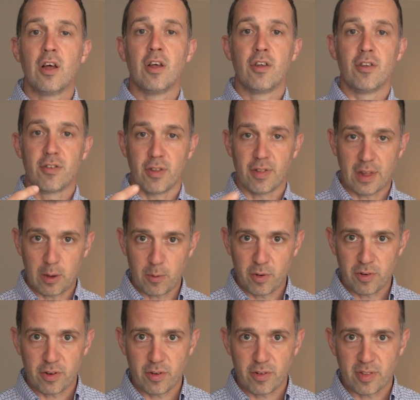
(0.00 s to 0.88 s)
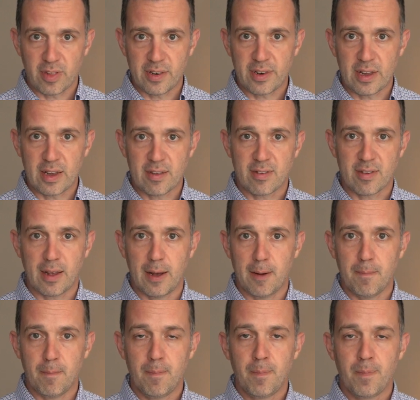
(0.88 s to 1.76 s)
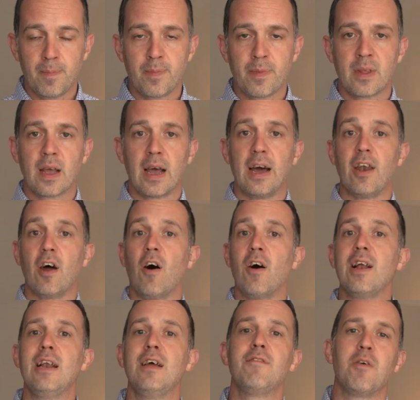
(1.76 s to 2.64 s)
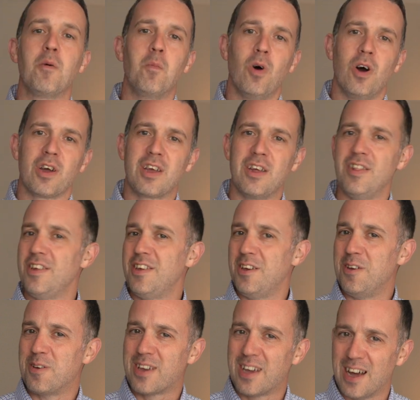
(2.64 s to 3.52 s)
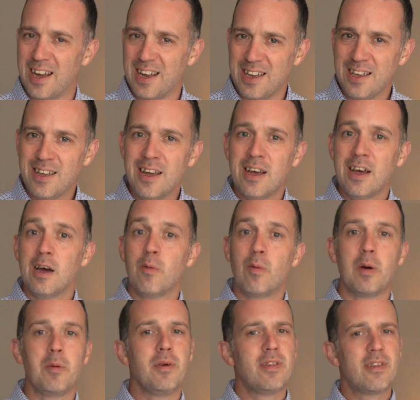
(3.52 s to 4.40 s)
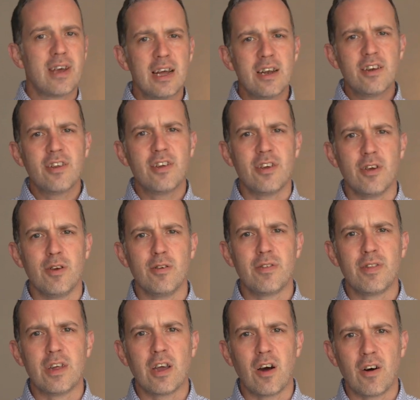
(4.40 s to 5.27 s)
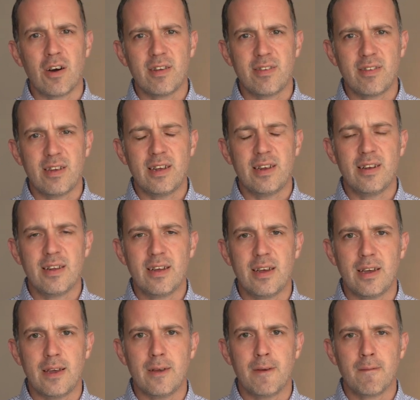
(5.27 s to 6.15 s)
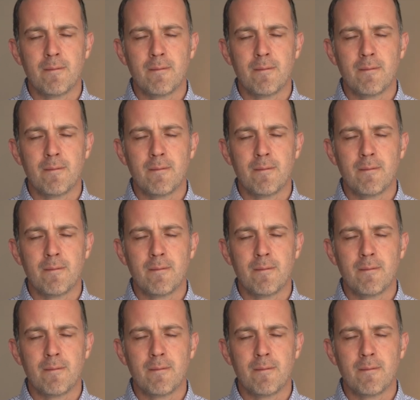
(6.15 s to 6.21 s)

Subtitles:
so they would use the DSM, and I live and work in the UK, where we tend to use the ICD.